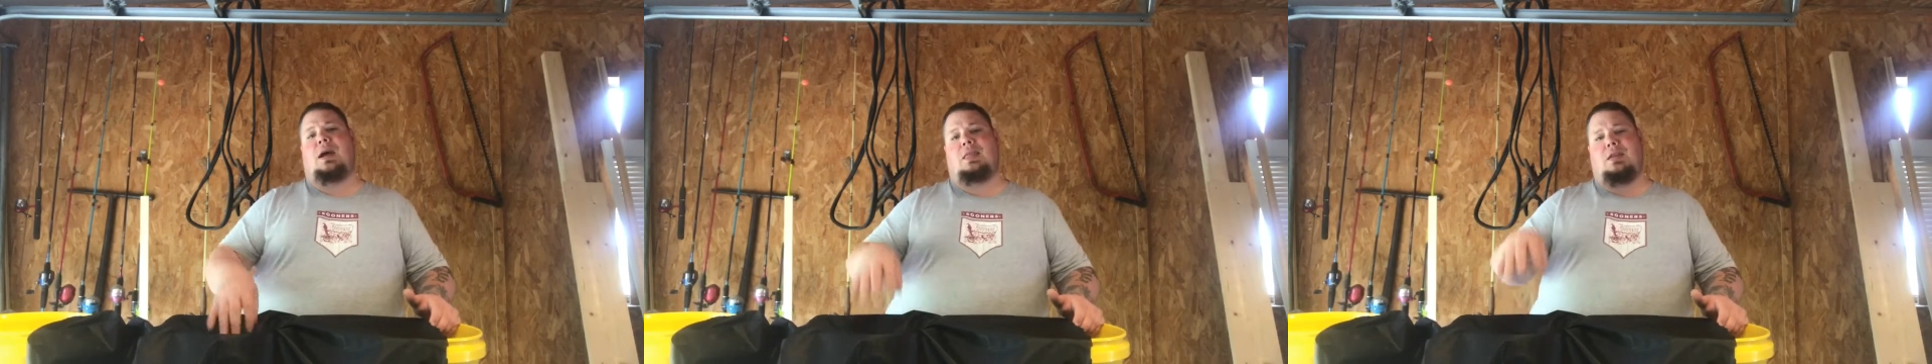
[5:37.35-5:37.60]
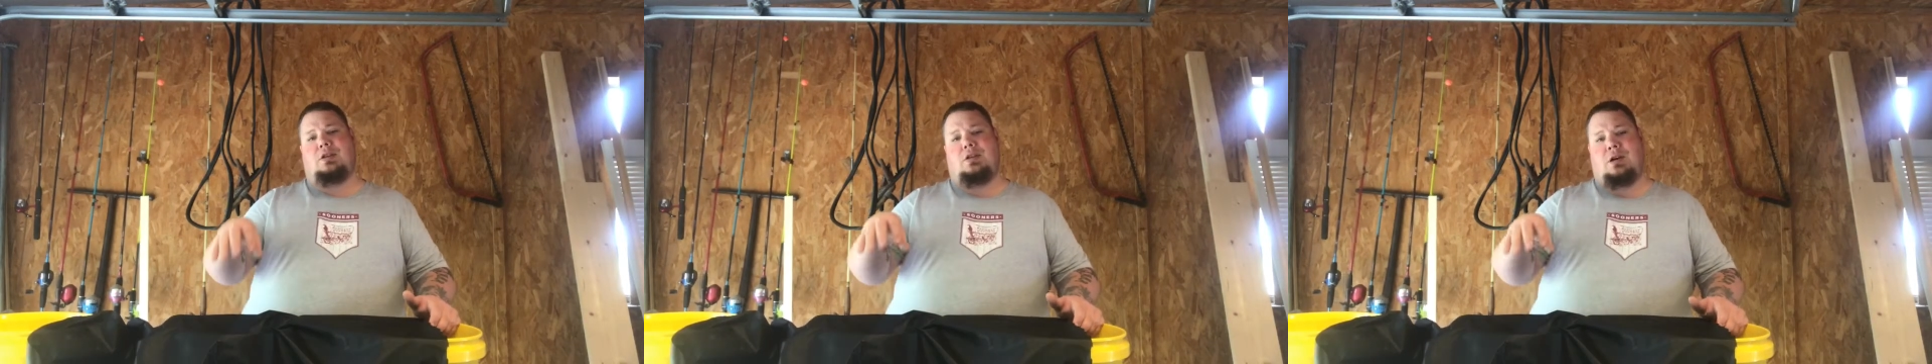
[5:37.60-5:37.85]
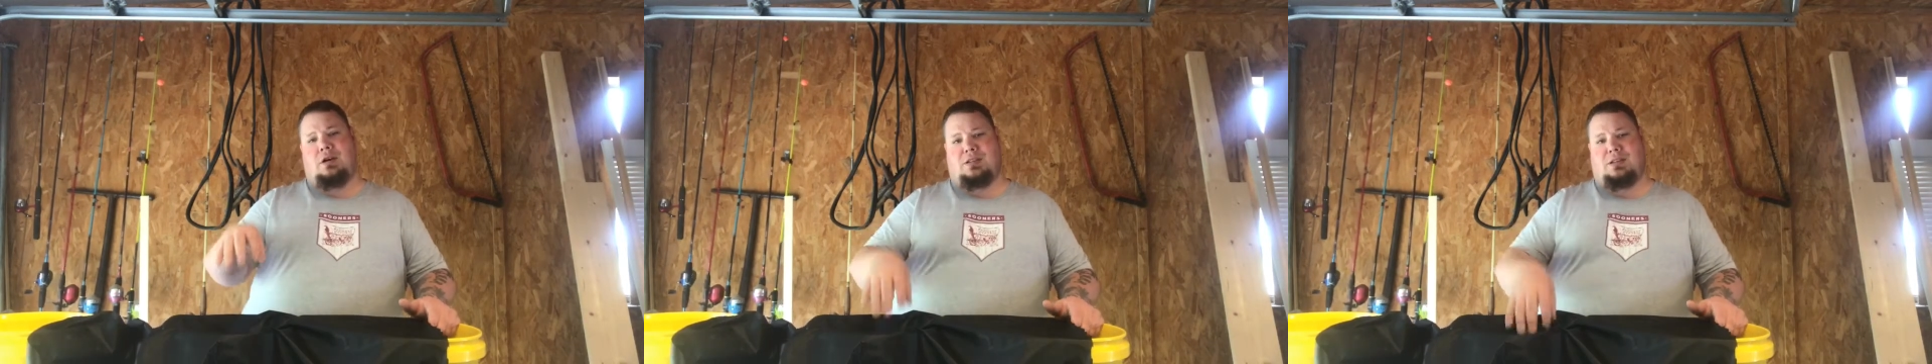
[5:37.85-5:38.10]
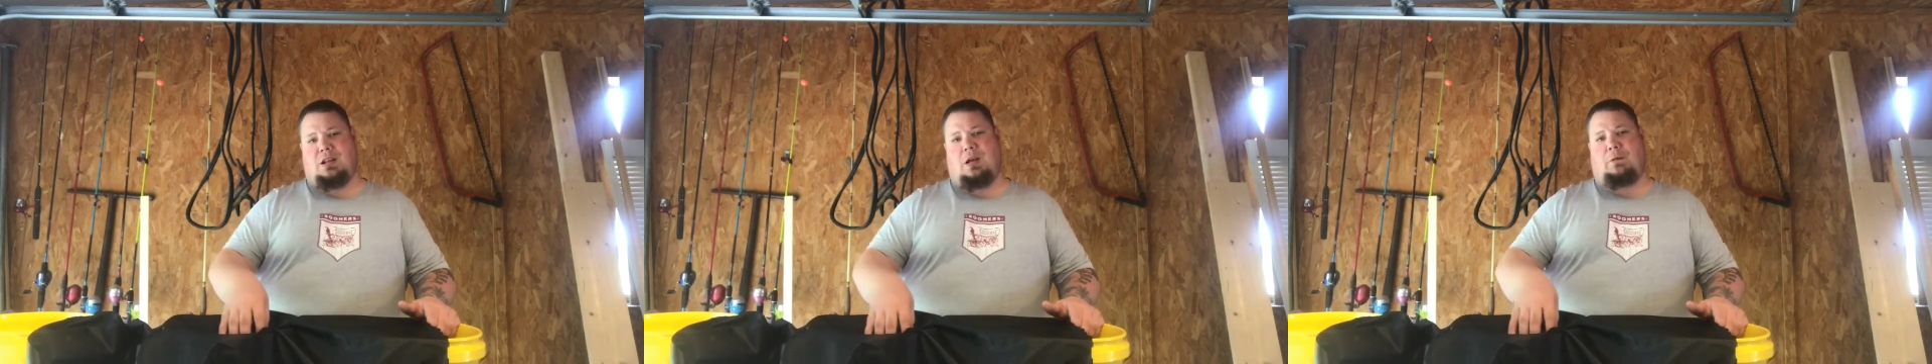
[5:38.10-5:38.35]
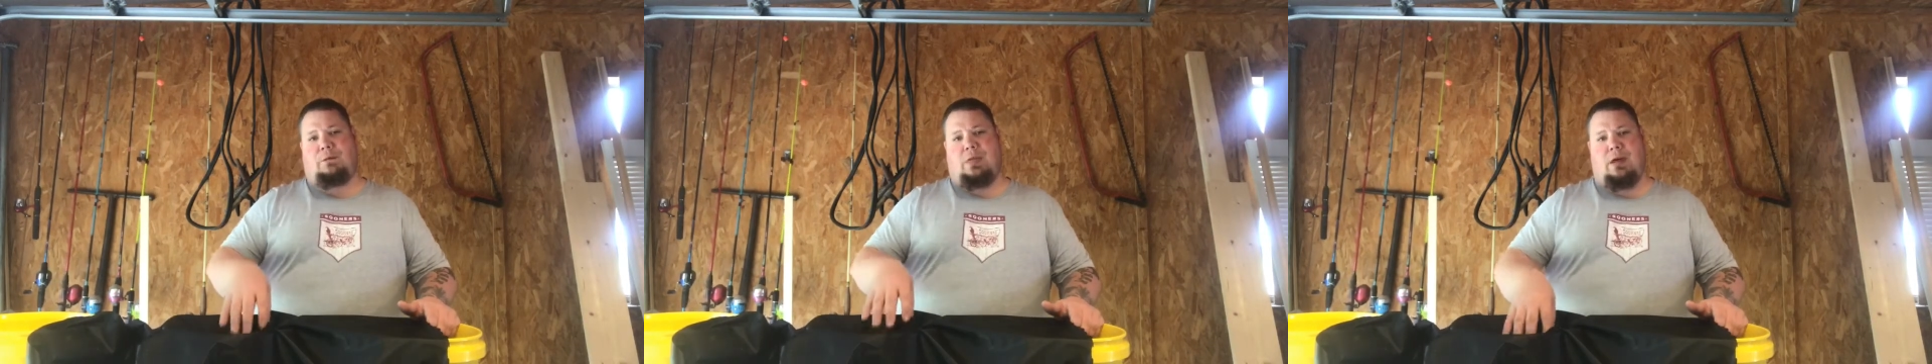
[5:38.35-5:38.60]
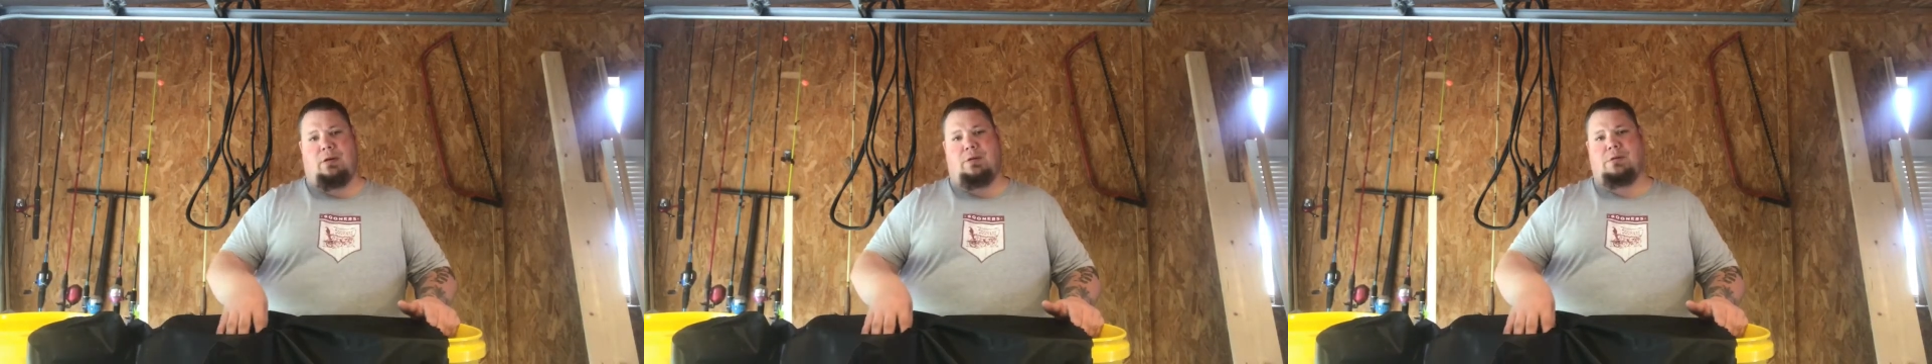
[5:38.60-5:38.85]
And then you're going to stuff
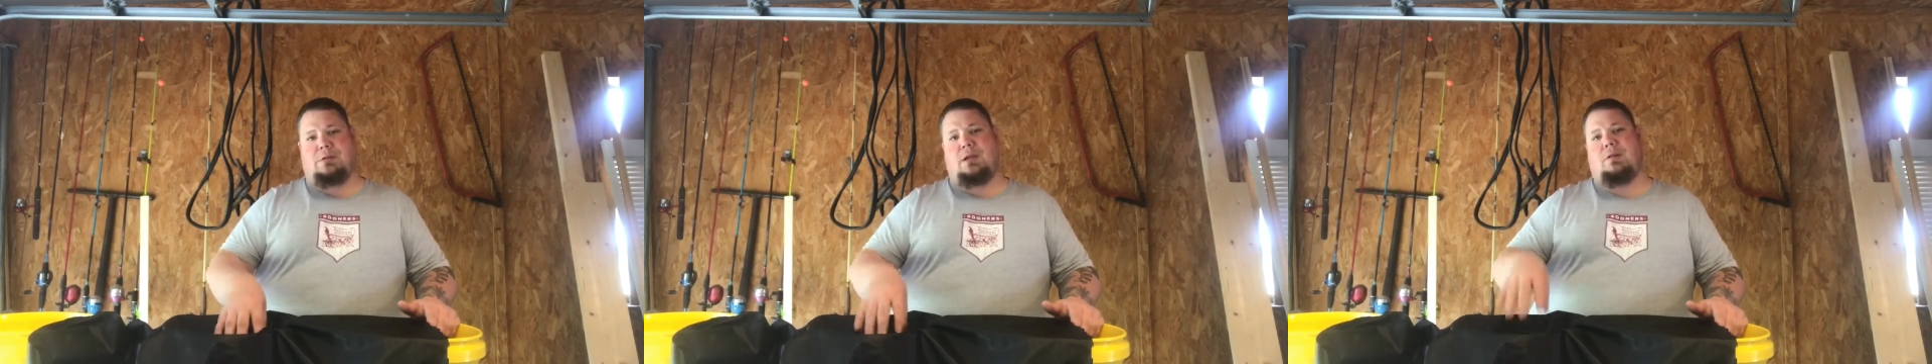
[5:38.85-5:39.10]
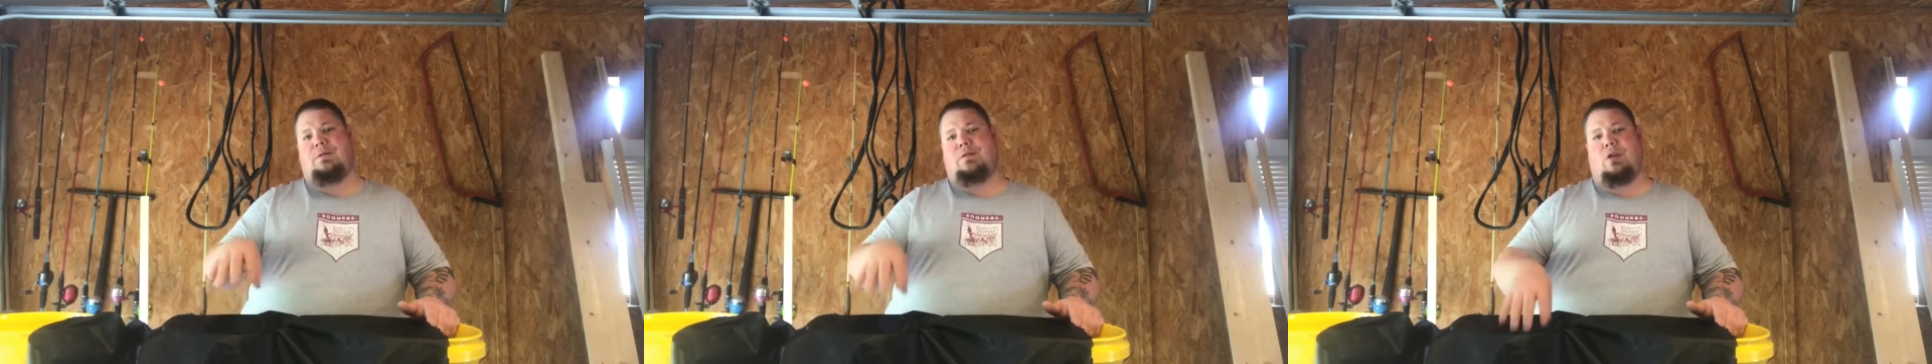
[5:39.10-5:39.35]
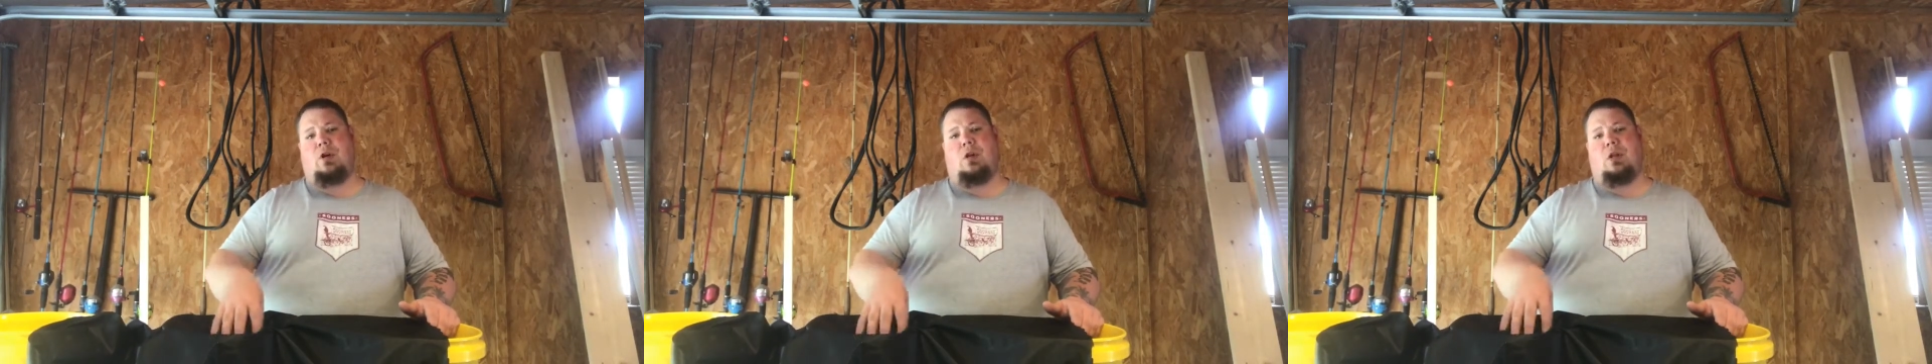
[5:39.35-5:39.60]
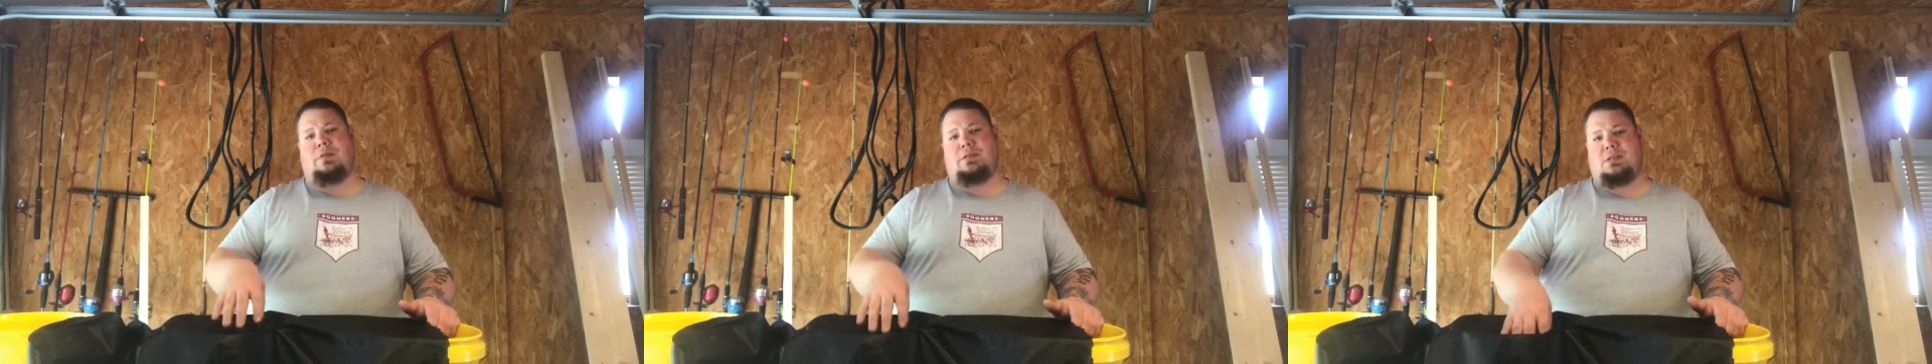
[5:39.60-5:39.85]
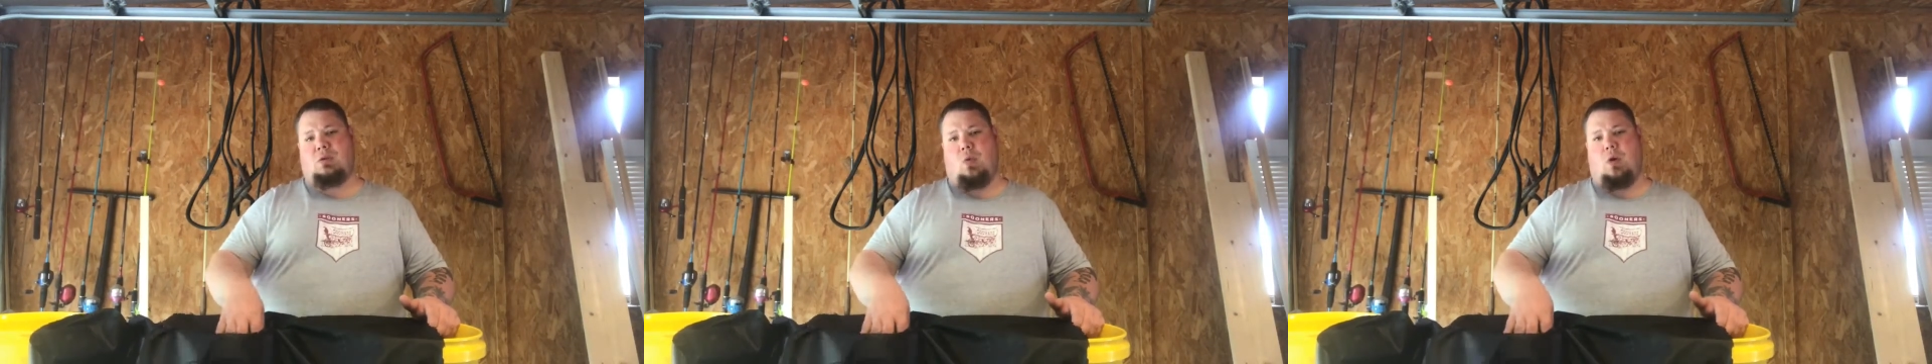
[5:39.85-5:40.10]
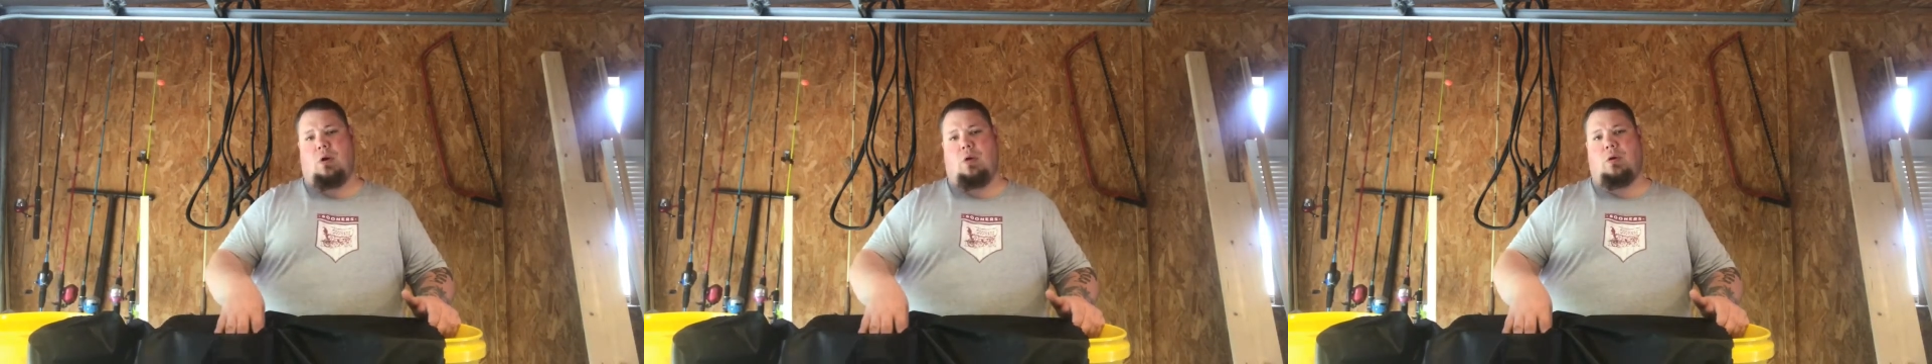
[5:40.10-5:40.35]
those full of
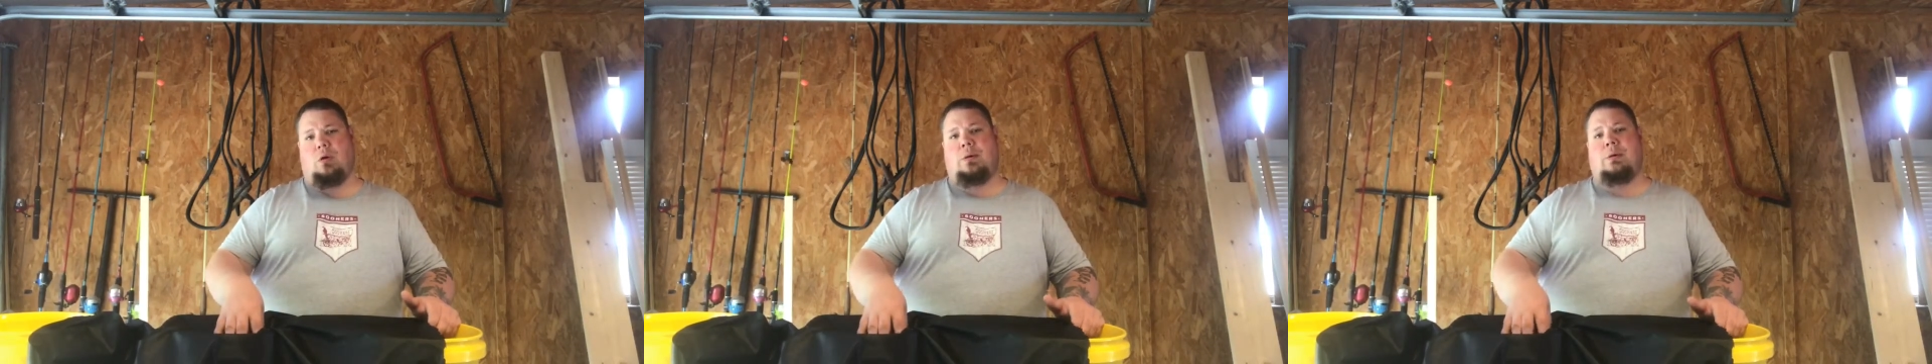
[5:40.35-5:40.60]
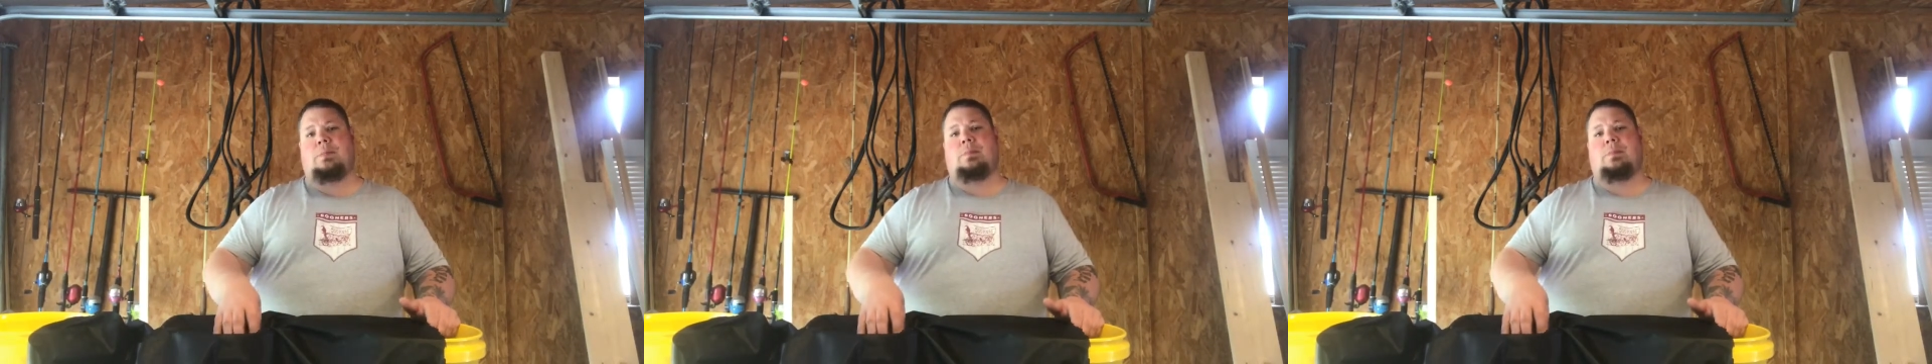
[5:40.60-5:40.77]
soil,